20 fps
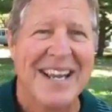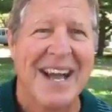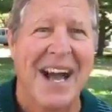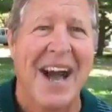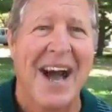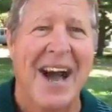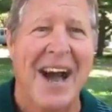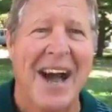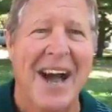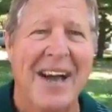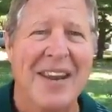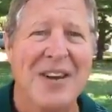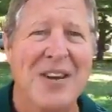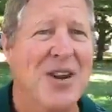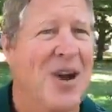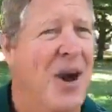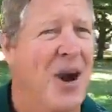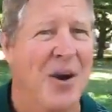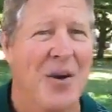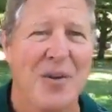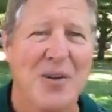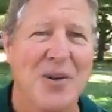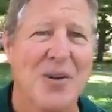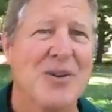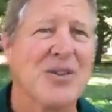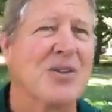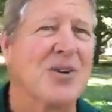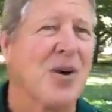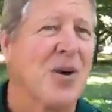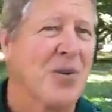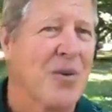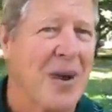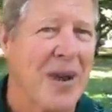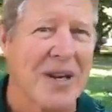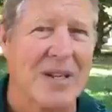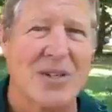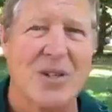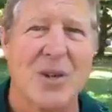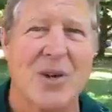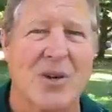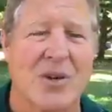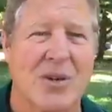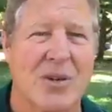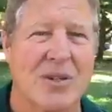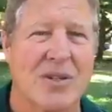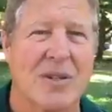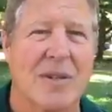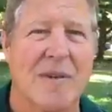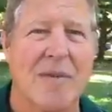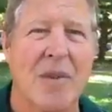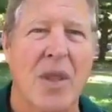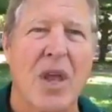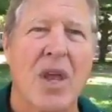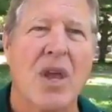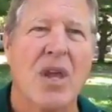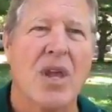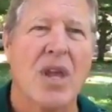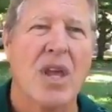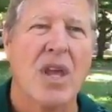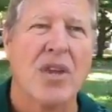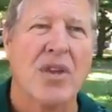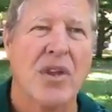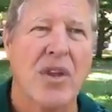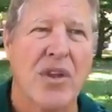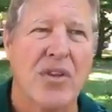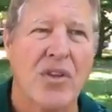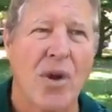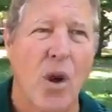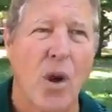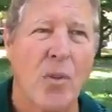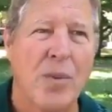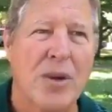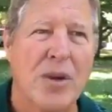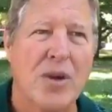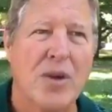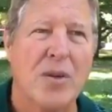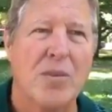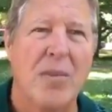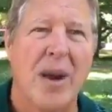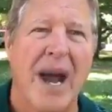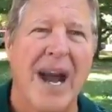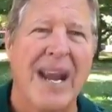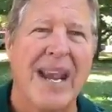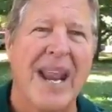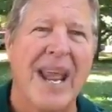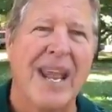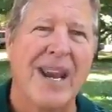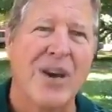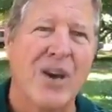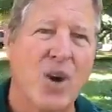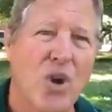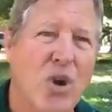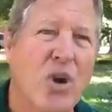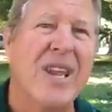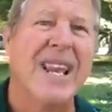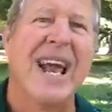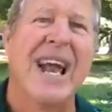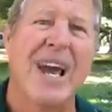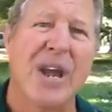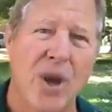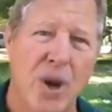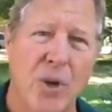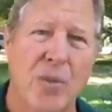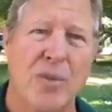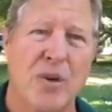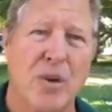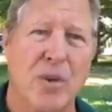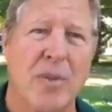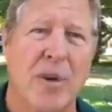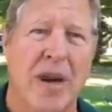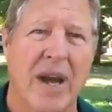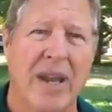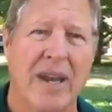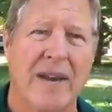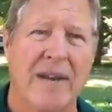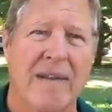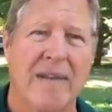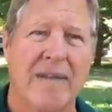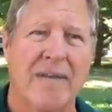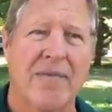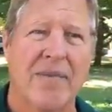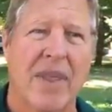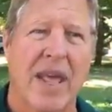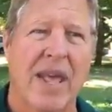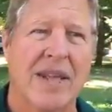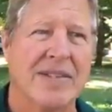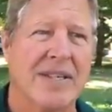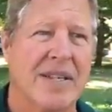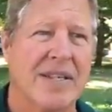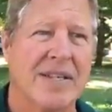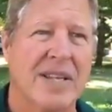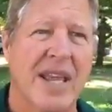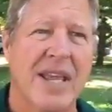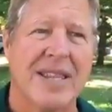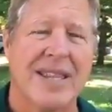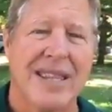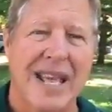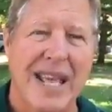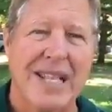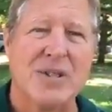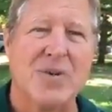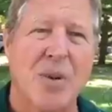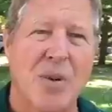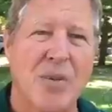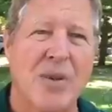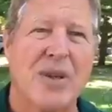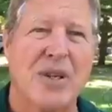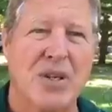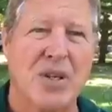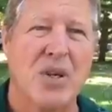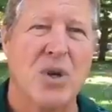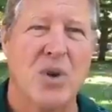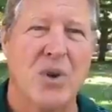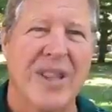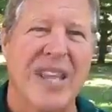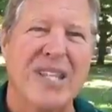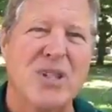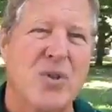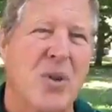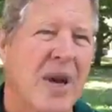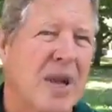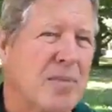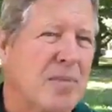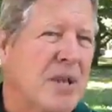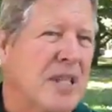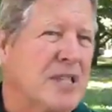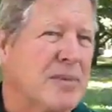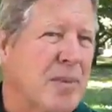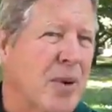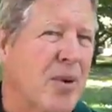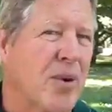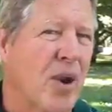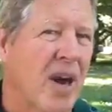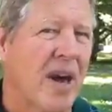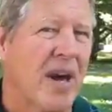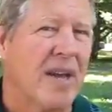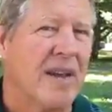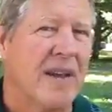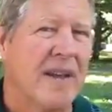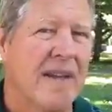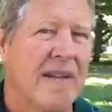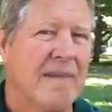No, you're just going around in circles. It's opening your mind and learning how to open your mind. As I say, that's what we do, and that's why Beast Mode On